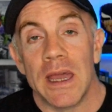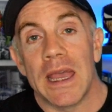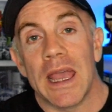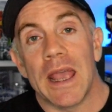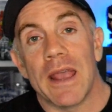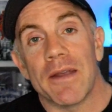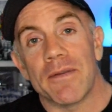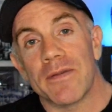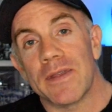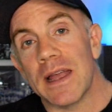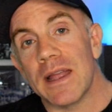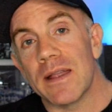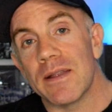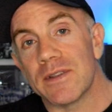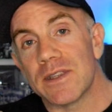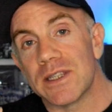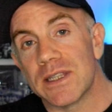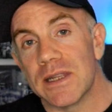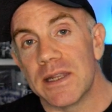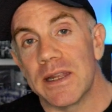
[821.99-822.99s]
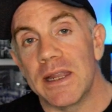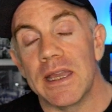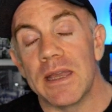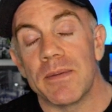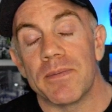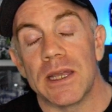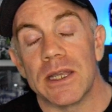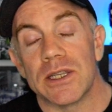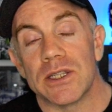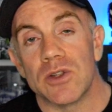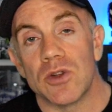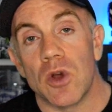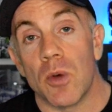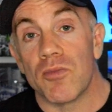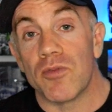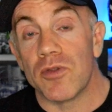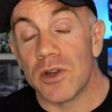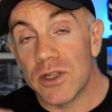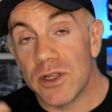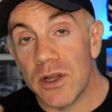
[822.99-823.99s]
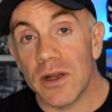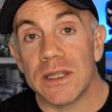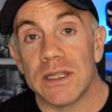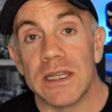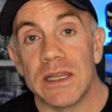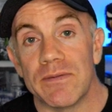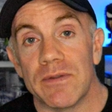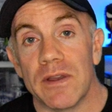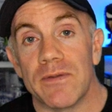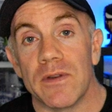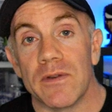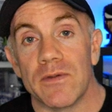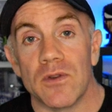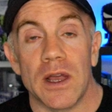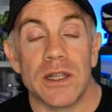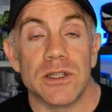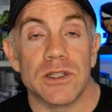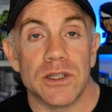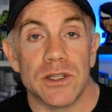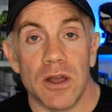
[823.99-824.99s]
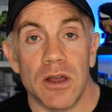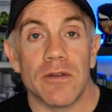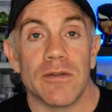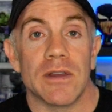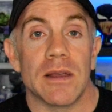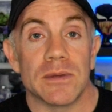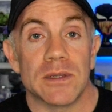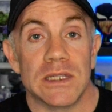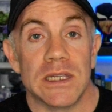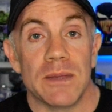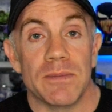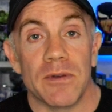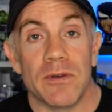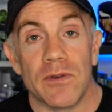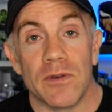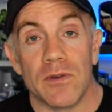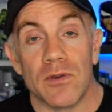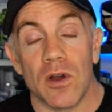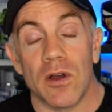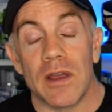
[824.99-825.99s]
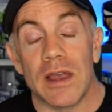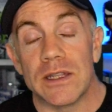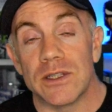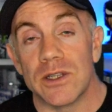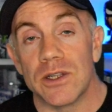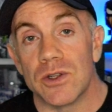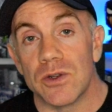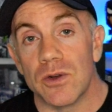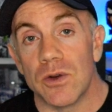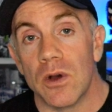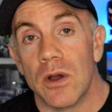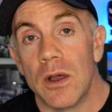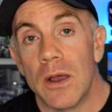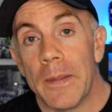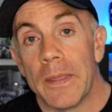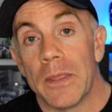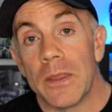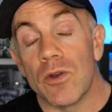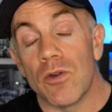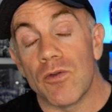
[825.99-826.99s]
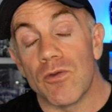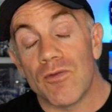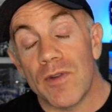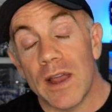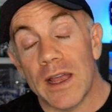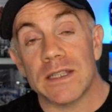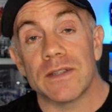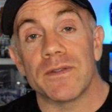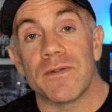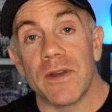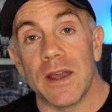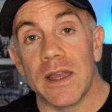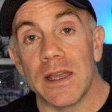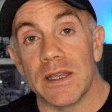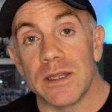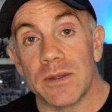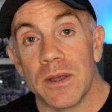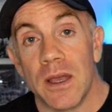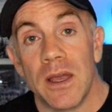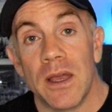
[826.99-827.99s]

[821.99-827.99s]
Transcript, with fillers: if that sleep is not productive, if you've not entered R E M sleep, if you've not entered your your rest phase,